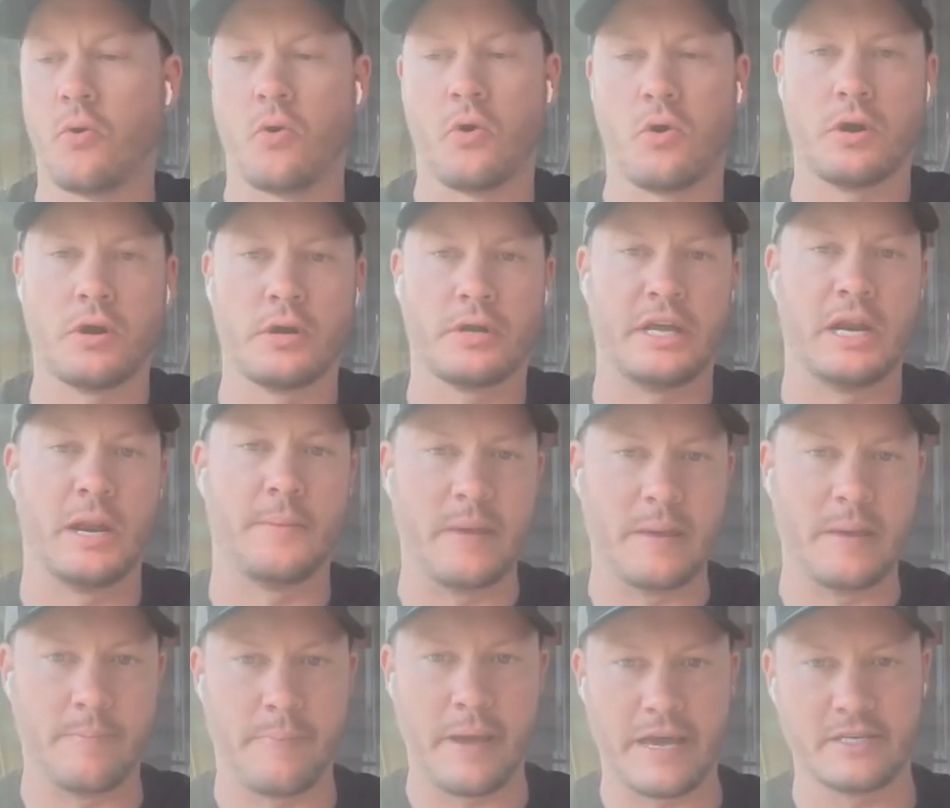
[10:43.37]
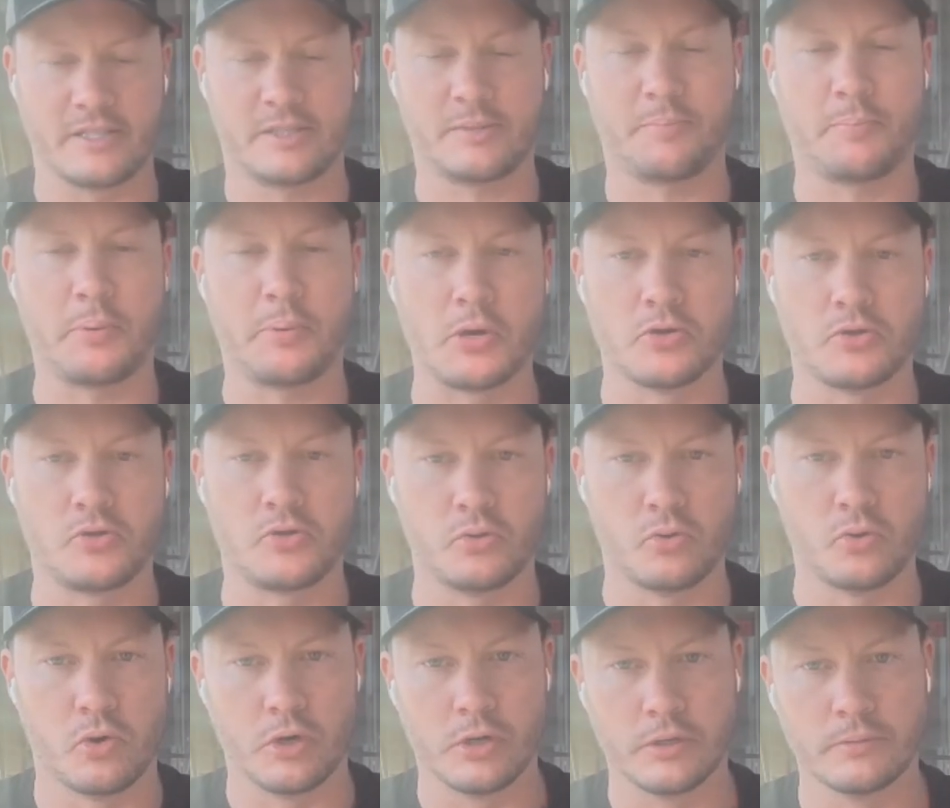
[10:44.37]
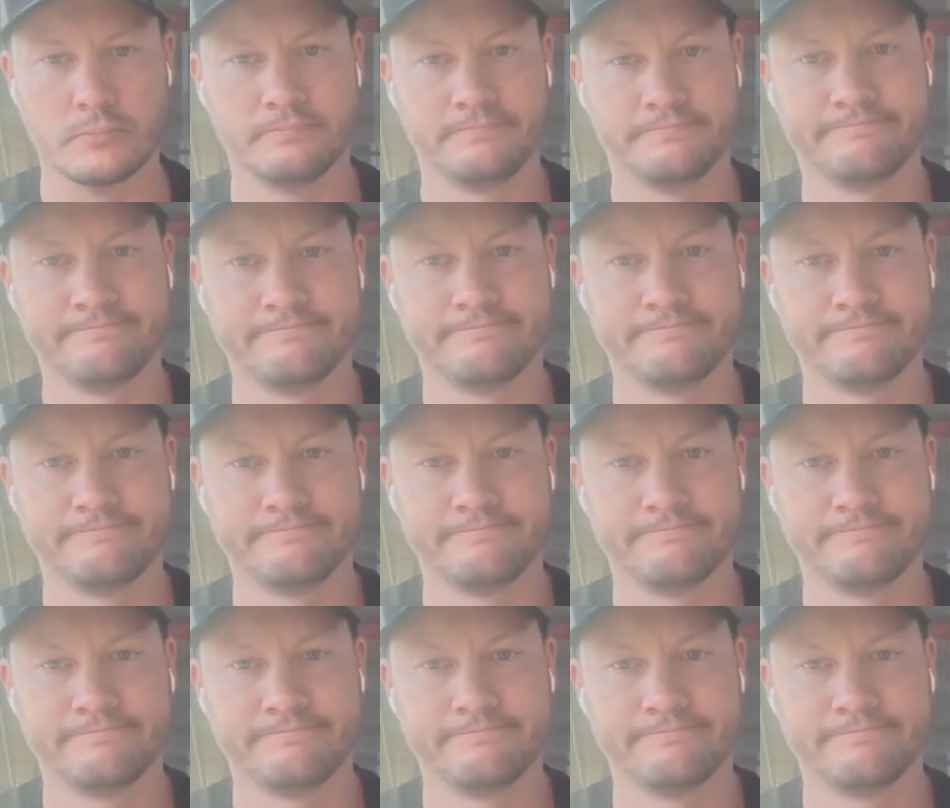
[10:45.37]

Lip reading: or can it be based per tour?